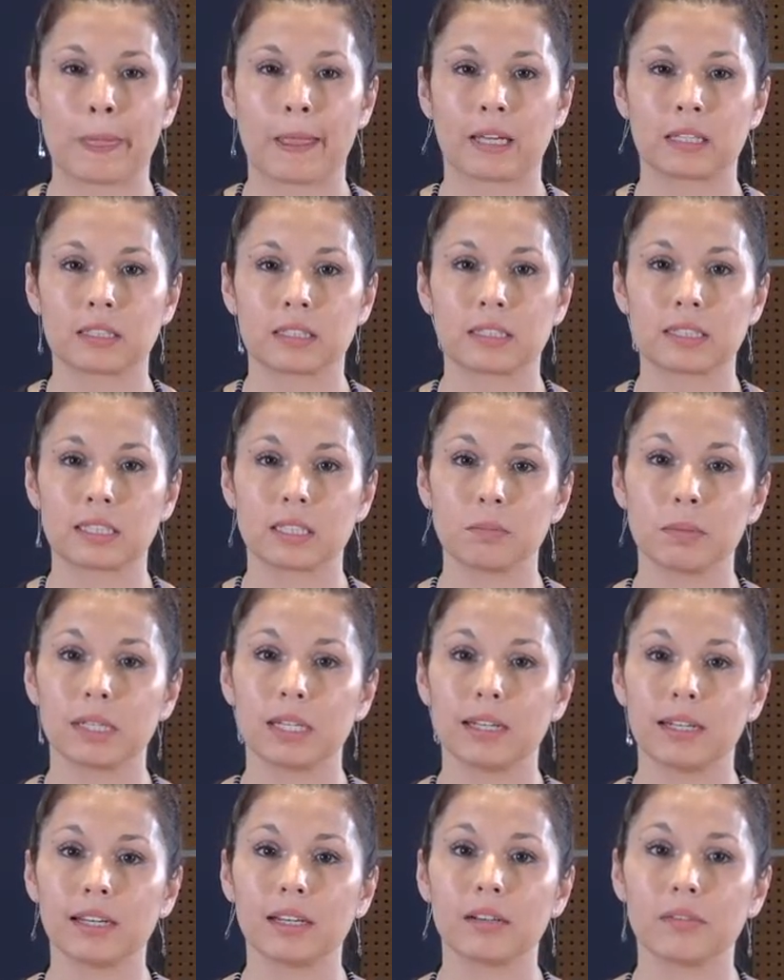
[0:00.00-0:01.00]
Since the
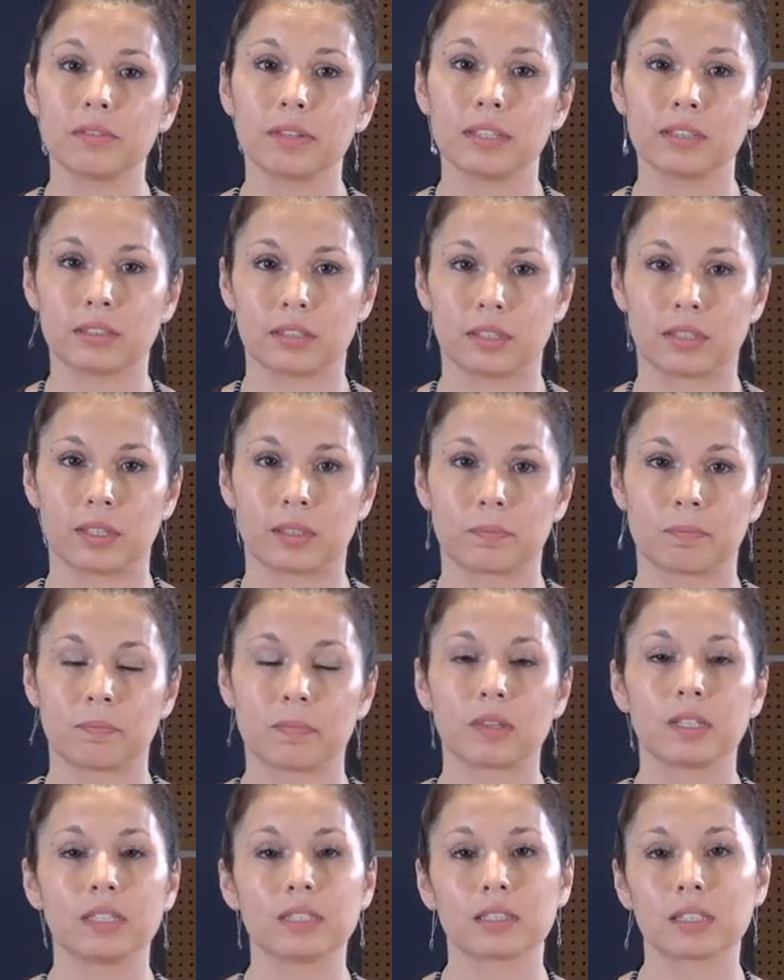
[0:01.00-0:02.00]
beginning of their term,
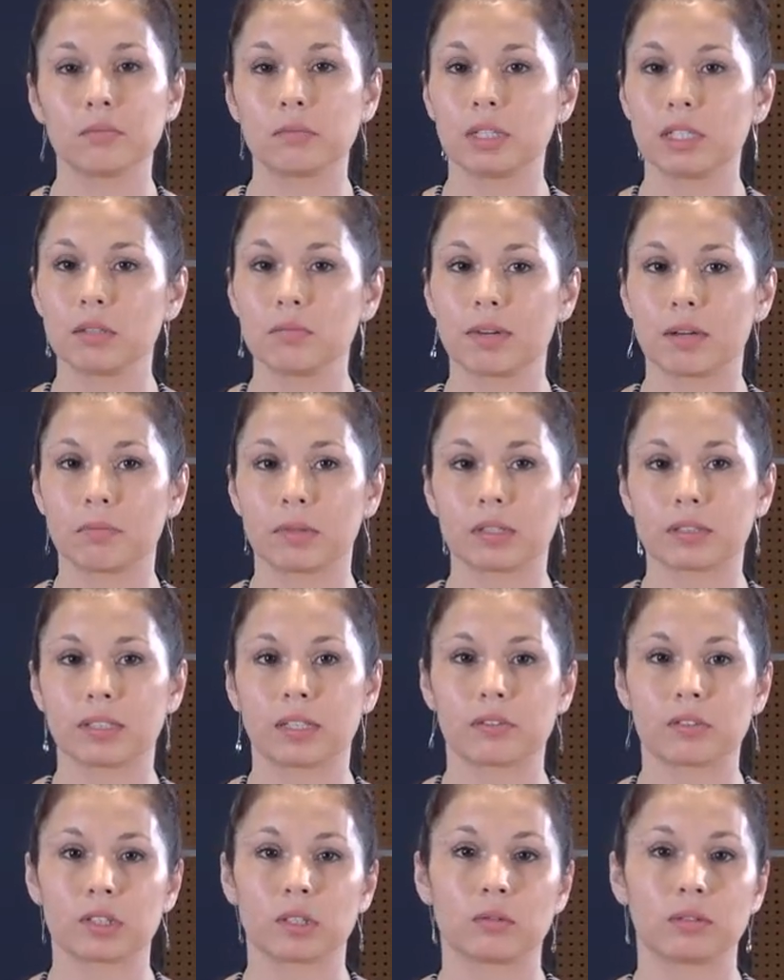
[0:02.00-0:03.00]
these community members have
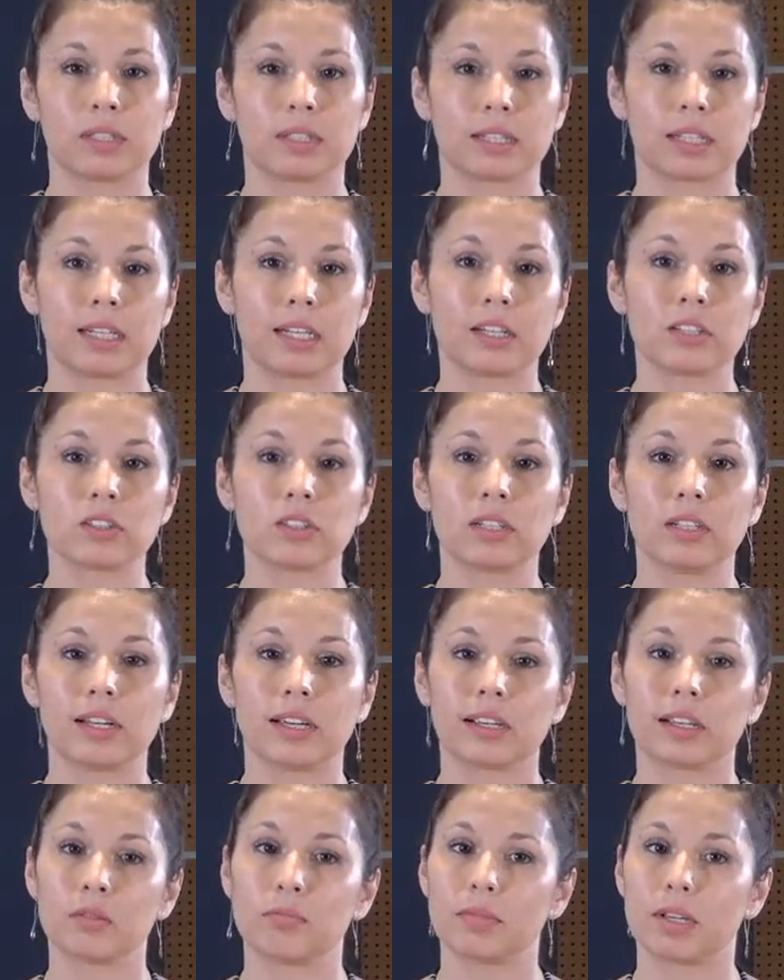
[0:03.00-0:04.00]
shown dedication
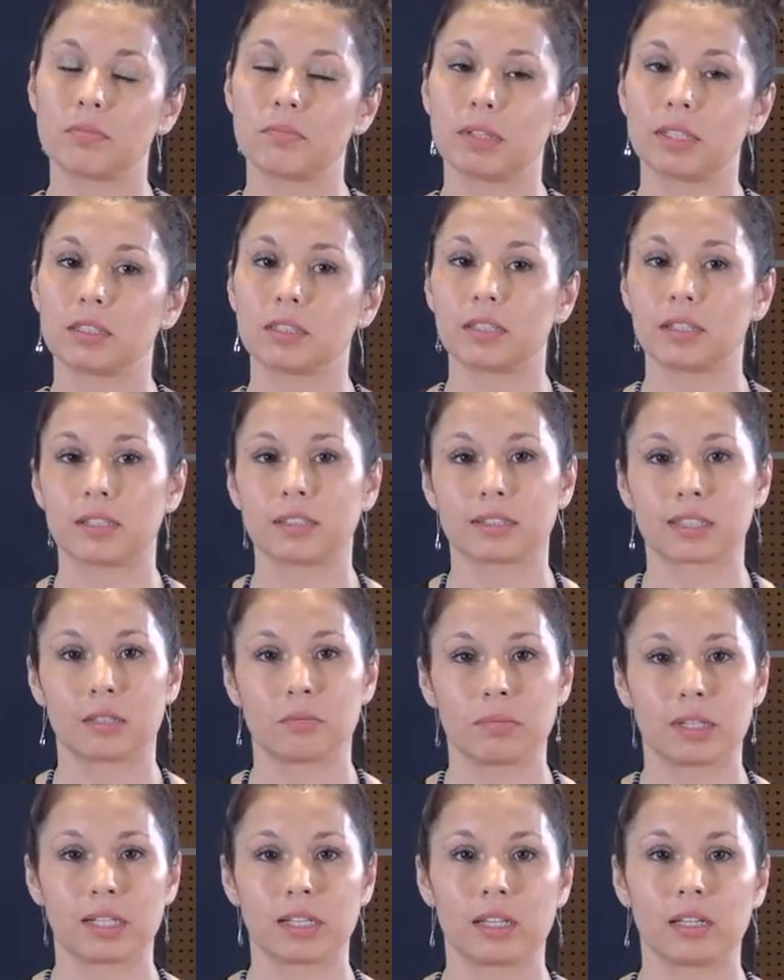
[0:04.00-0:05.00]
and commitment to this
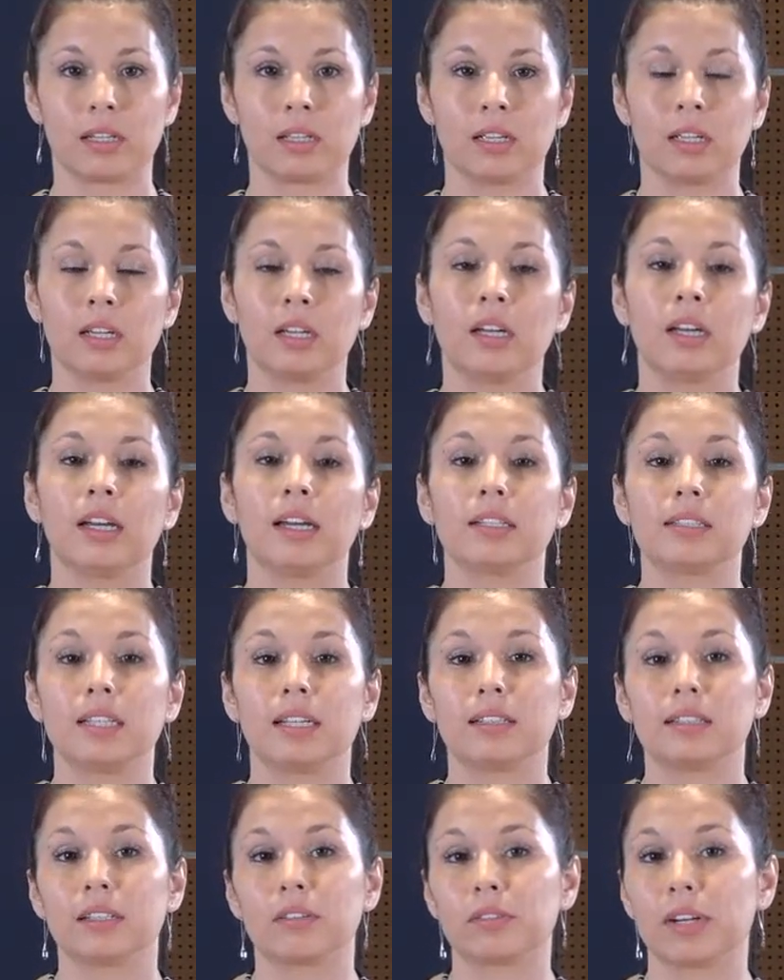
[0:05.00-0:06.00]
committee,
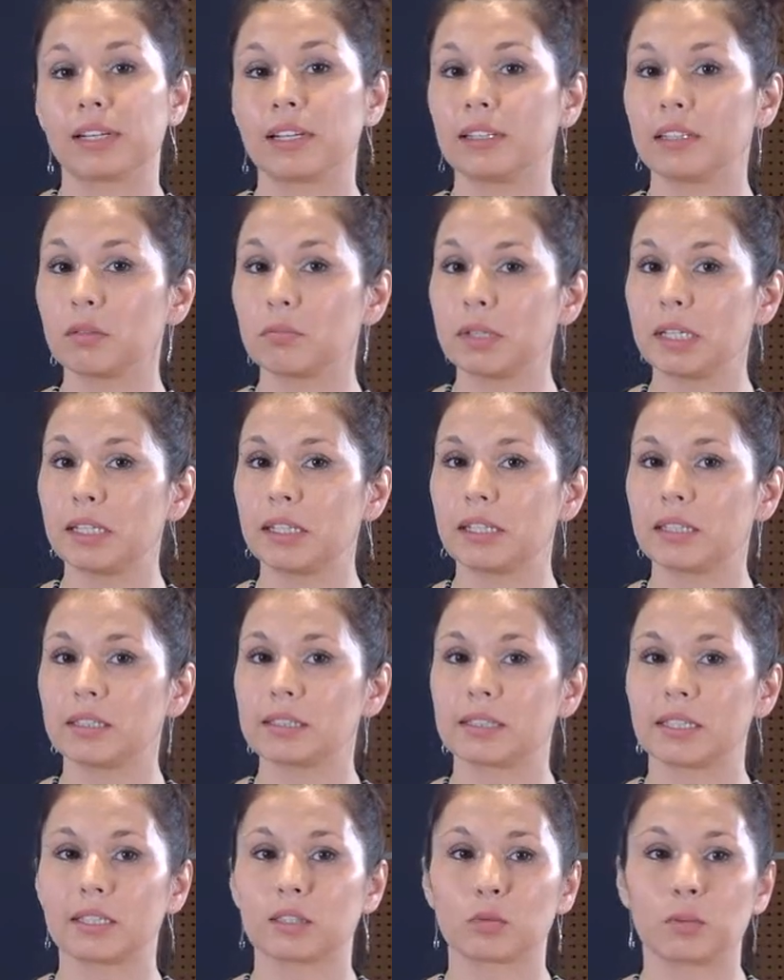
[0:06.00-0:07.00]
attending regular meetings
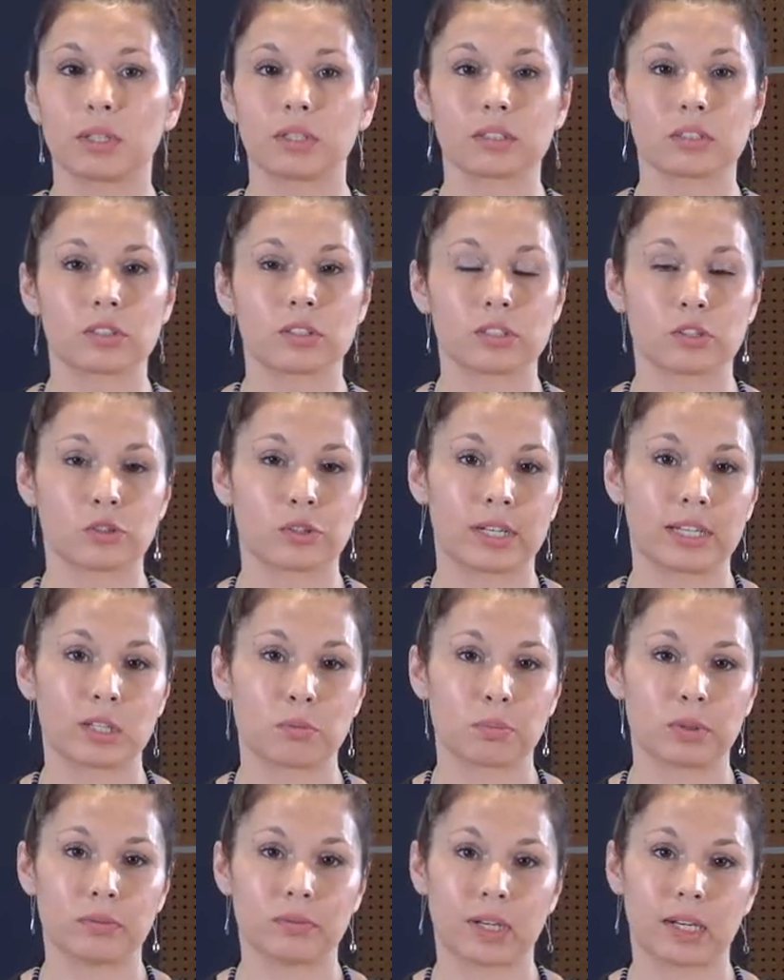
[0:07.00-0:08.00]
as well as the training
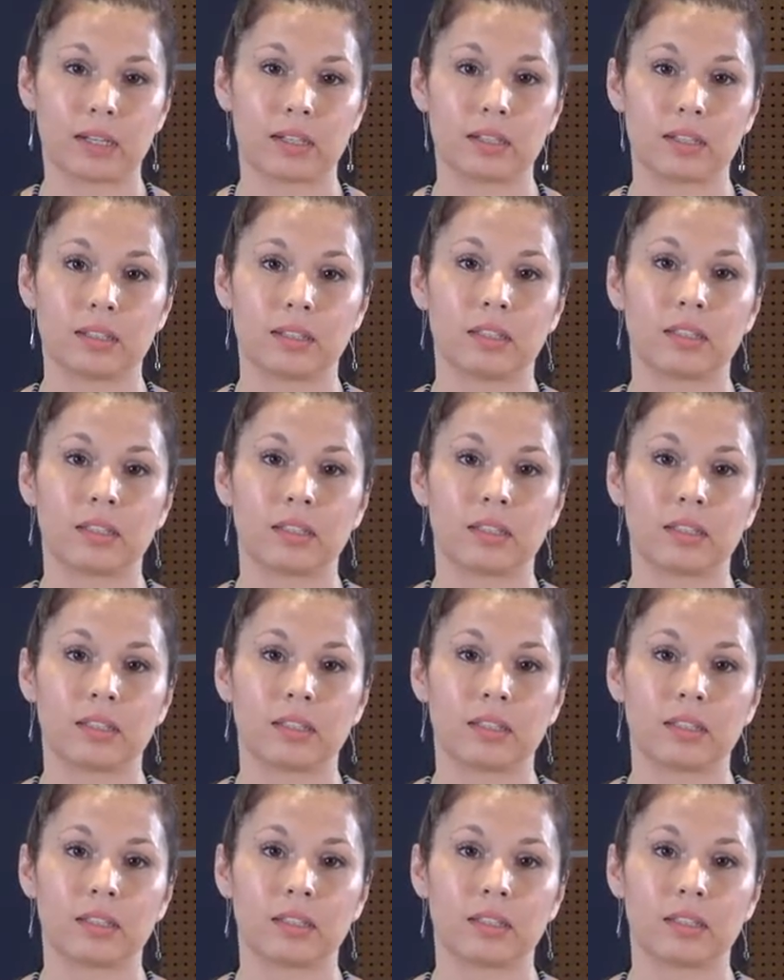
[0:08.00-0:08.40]
provided.